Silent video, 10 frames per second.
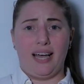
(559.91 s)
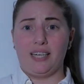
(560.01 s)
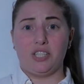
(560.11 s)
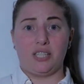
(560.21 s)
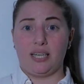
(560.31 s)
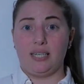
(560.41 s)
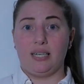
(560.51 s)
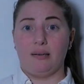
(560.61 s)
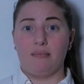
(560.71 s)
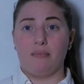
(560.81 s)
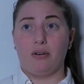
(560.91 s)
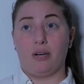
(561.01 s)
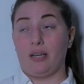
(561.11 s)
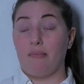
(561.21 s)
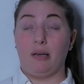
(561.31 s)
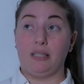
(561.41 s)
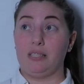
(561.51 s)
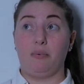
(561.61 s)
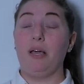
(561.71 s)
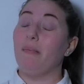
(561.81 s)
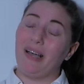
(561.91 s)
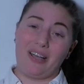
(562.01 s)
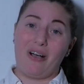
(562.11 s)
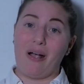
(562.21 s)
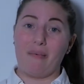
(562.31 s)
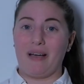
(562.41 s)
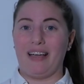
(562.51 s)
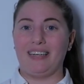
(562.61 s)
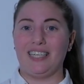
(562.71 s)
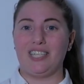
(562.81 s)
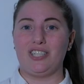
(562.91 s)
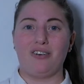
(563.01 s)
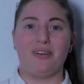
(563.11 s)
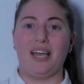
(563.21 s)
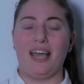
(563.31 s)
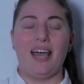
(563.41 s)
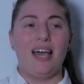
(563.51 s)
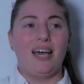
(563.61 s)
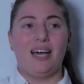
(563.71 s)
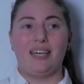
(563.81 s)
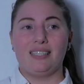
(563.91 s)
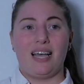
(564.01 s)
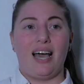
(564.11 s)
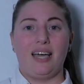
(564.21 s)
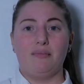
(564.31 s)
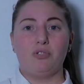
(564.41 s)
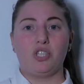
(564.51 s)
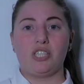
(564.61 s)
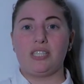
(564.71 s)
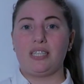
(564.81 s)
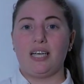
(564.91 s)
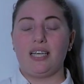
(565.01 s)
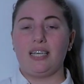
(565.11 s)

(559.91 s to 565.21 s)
I just ended up, or it might still be in my car, but I need to donate because I am just